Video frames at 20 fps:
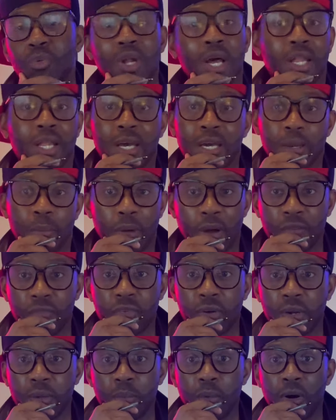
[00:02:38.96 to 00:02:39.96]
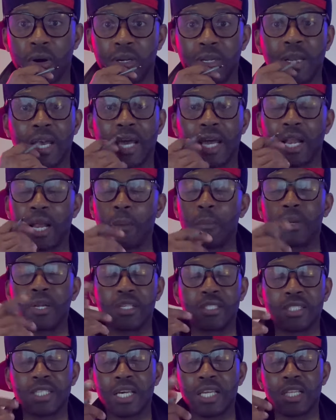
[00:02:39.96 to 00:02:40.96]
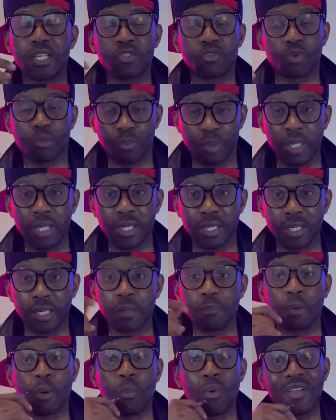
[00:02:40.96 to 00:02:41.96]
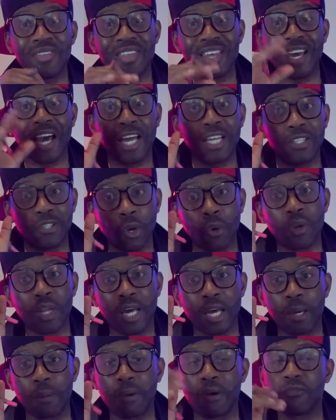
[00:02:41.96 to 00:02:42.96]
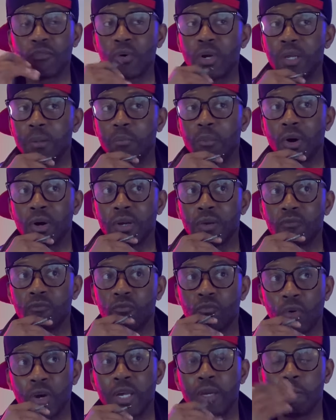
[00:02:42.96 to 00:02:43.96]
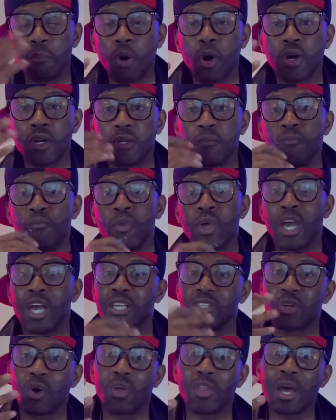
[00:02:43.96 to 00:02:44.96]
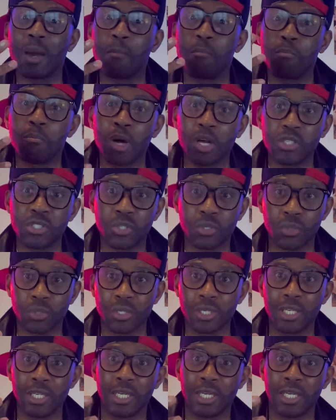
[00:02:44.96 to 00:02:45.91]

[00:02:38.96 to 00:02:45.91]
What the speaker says: not like about Frank Martin, and I'm going to say this repeatedly, but one thing I don't like about Frank Martin is all that muscle.